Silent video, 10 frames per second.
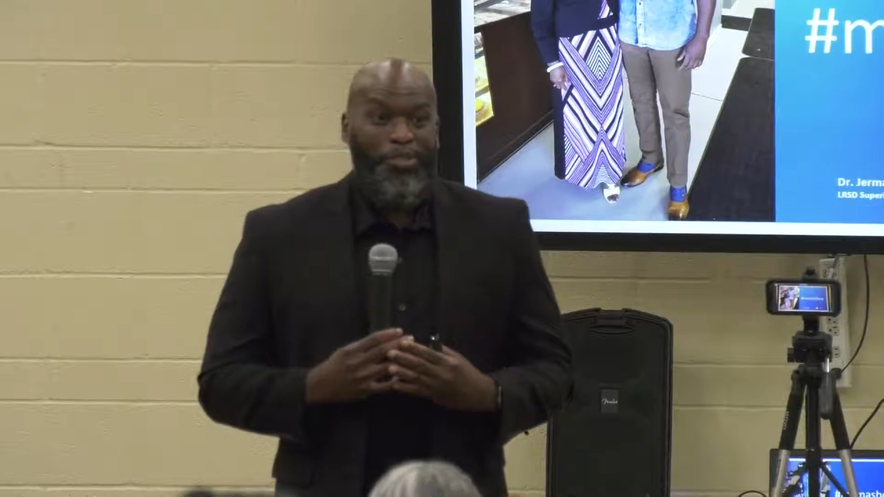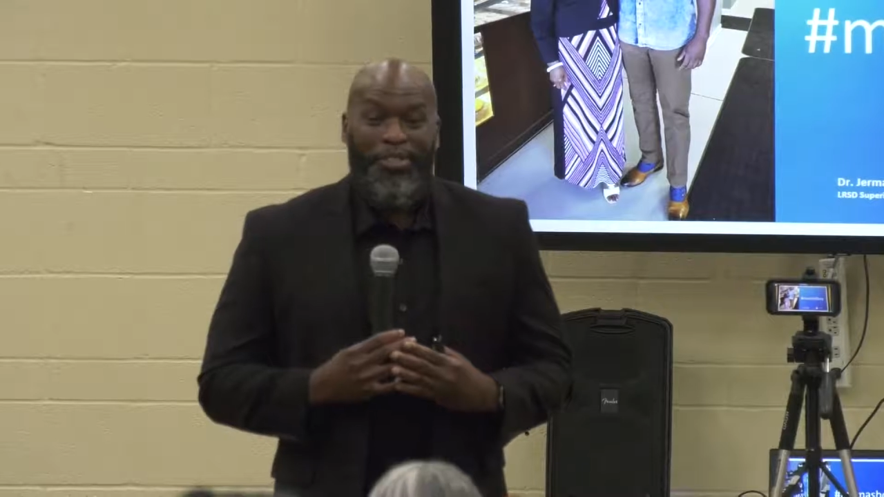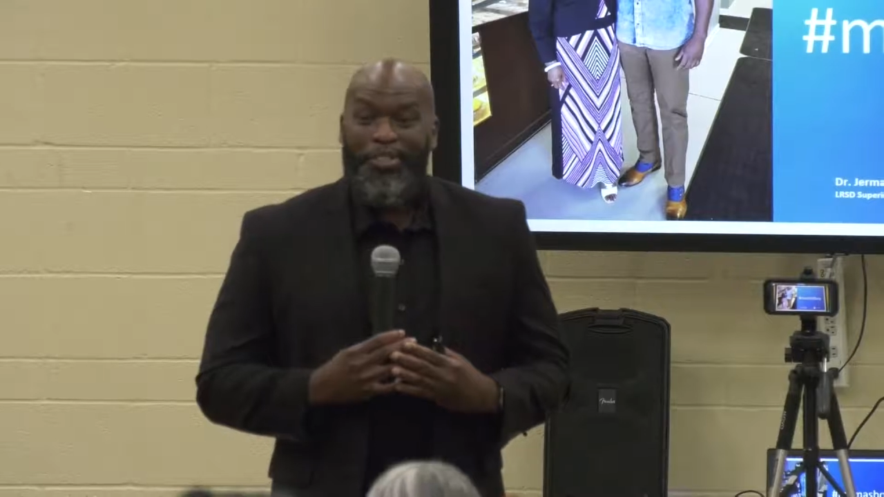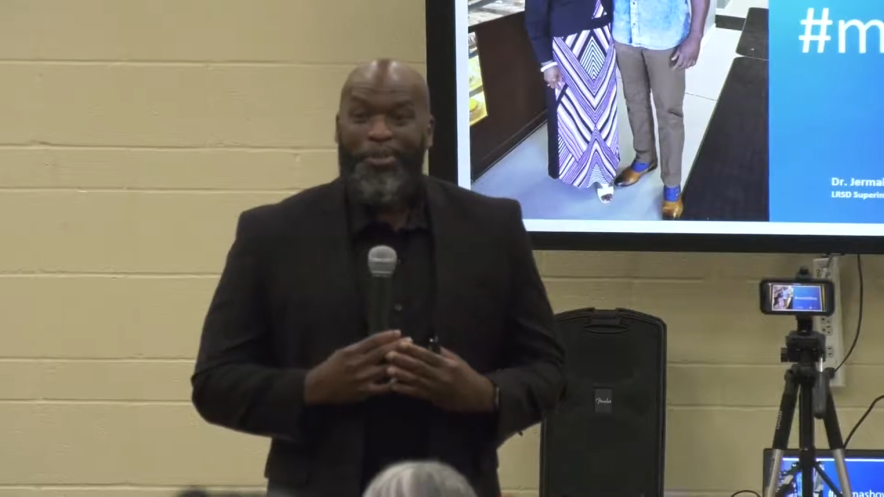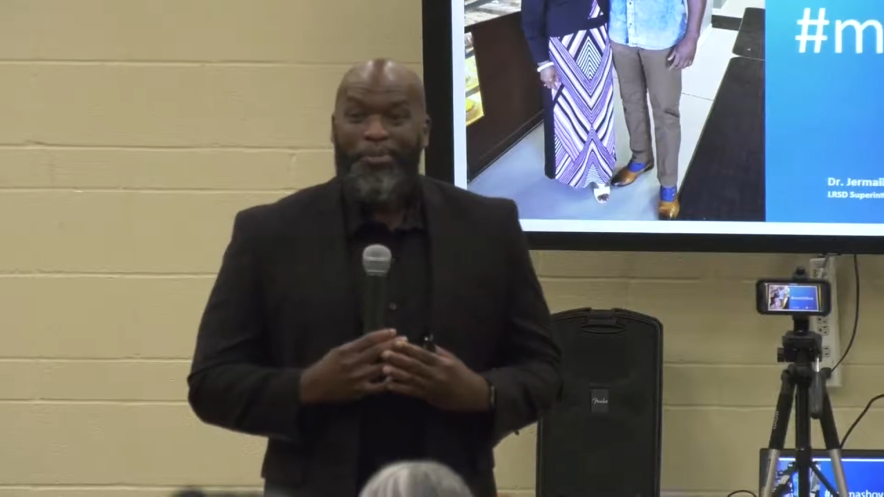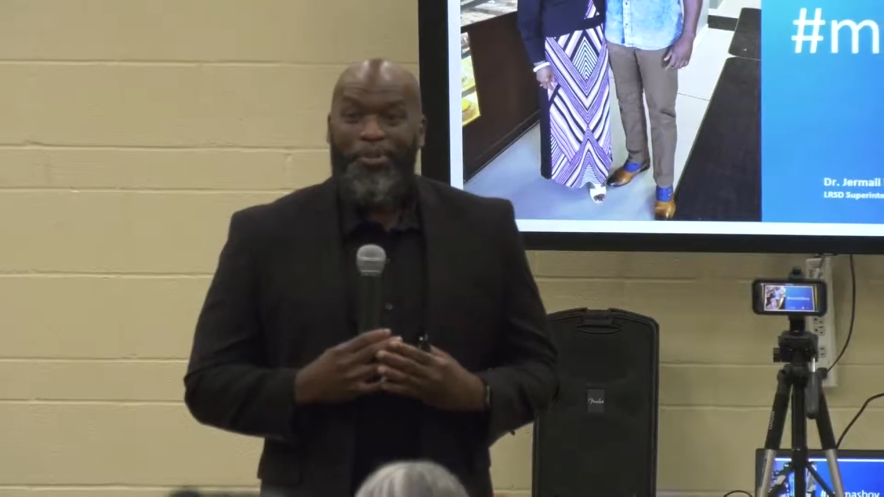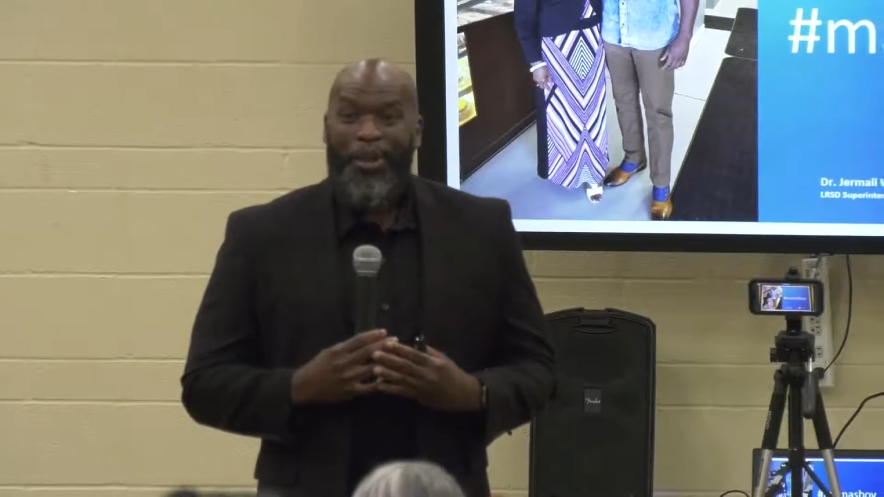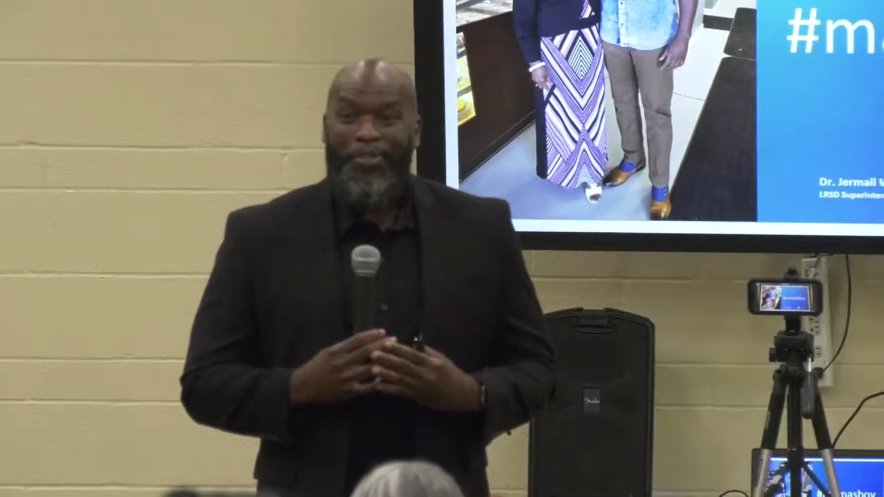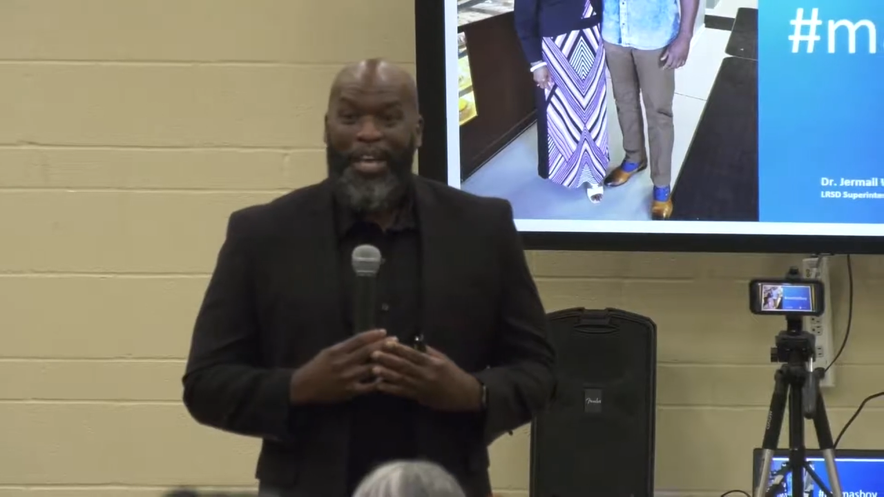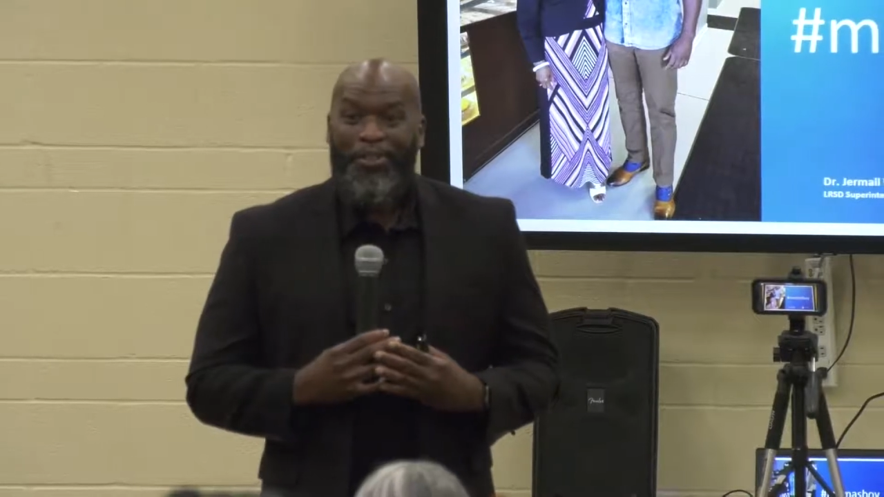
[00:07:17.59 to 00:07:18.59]
or did something
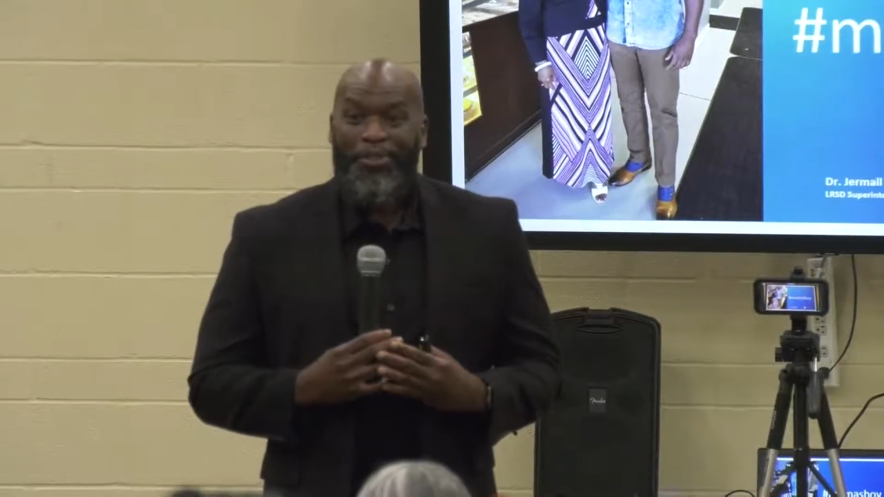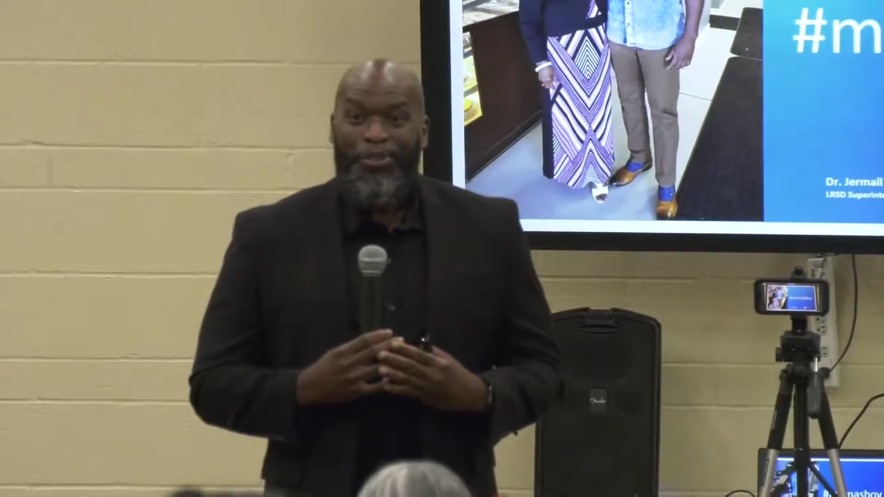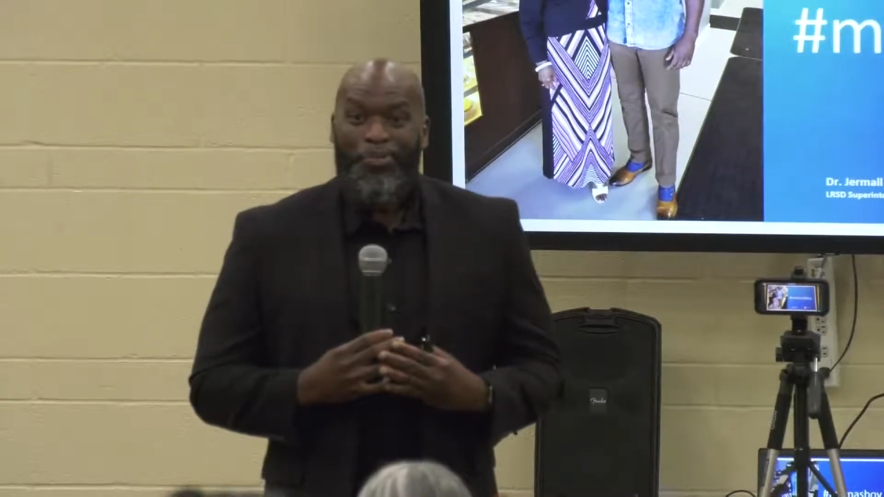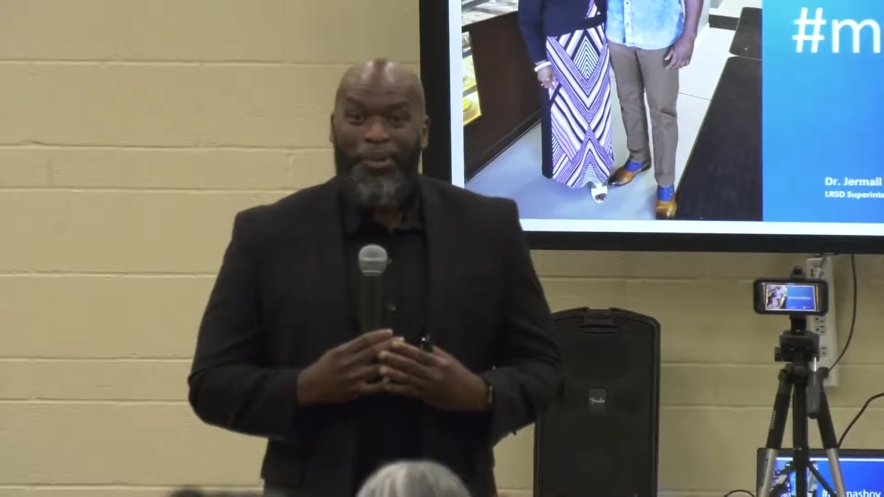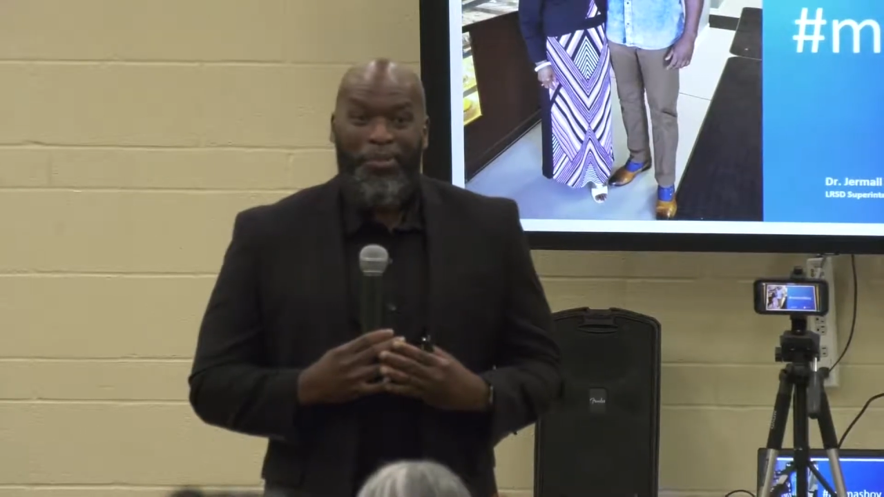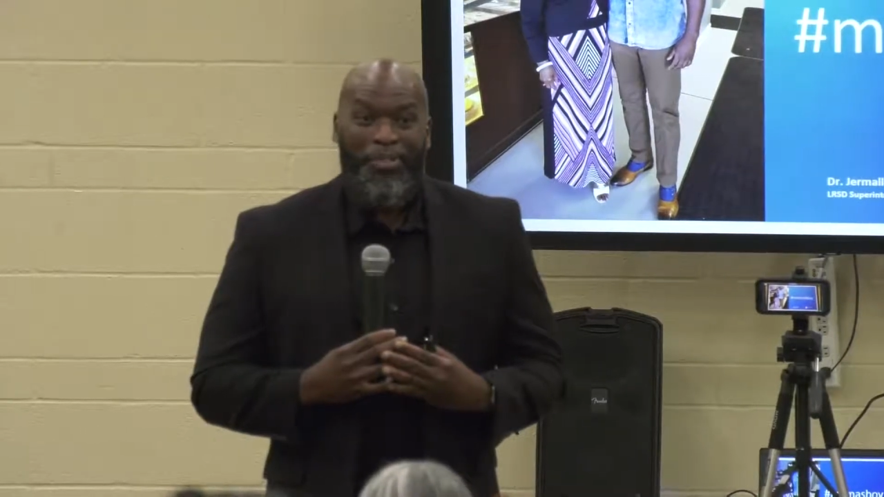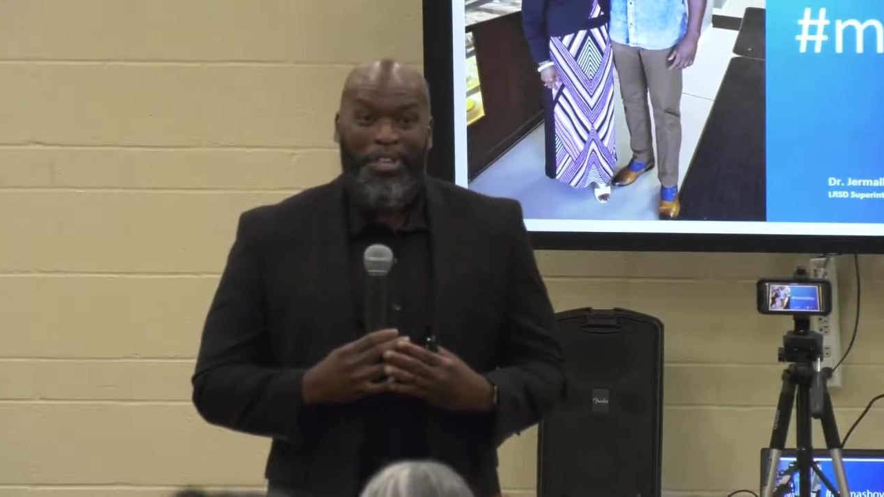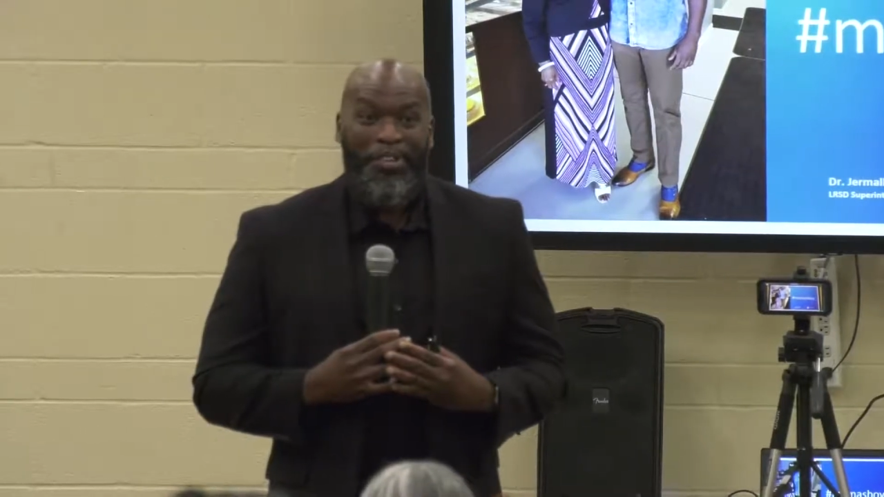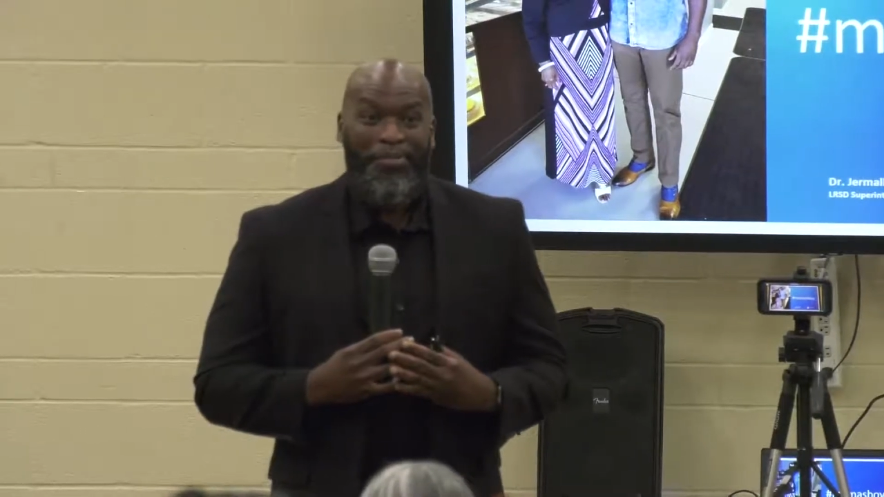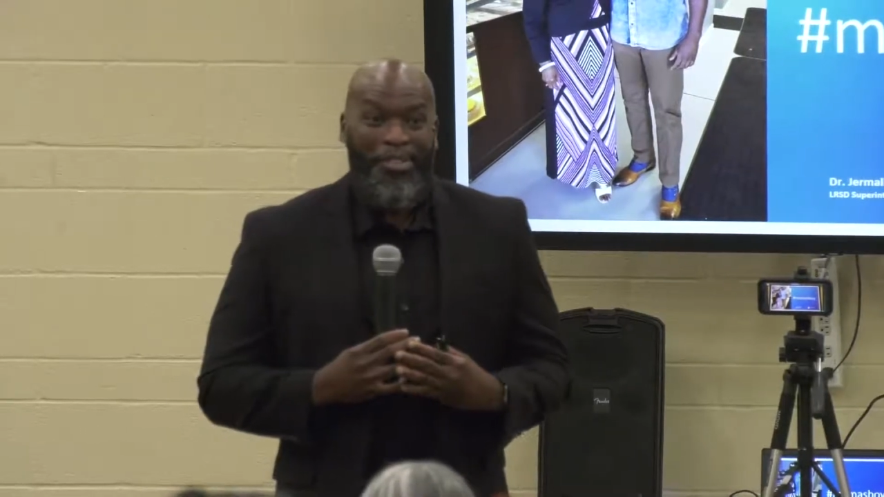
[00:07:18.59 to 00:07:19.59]
around the house to earn money, which
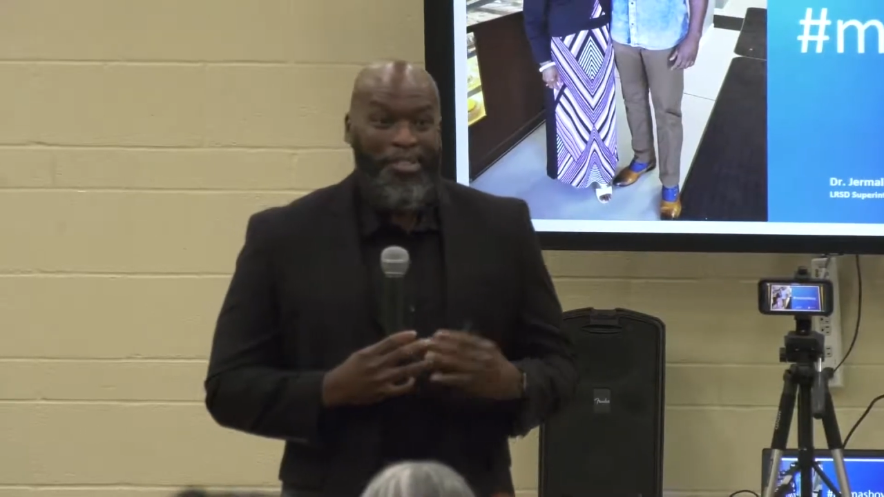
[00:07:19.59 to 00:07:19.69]
I never